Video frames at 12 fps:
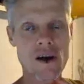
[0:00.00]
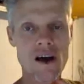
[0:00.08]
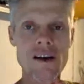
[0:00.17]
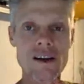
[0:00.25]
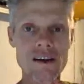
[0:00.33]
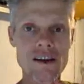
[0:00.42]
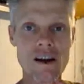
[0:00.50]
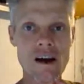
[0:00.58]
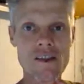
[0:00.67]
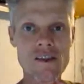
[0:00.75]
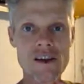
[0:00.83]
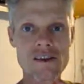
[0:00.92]
cutting it
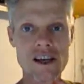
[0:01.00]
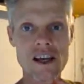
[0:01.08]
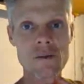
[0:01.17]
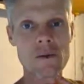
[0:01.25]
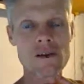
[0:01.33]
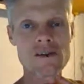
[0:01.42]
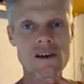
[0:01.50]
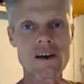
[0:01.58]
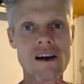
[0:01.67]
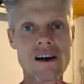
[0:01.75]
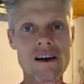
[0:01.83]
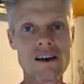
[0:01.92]
on the table
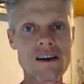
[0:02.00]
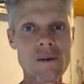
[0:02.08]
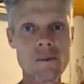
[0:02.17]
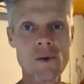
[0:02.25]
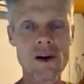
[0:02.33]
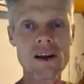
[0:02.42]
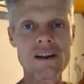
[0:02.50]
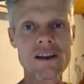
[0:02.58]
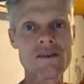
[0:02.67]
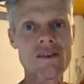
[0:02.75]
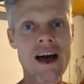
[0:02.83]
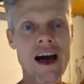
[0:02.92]
saw, and I'm
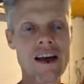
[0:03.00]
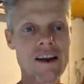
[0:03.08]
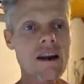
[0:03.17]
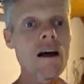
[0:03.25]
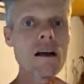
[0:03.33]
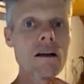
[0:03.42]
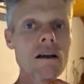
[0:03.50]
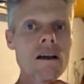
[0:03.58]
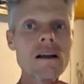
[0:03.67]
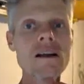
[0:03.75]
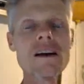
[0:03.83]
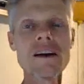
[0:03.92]
breathing that,
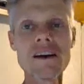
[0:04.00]
and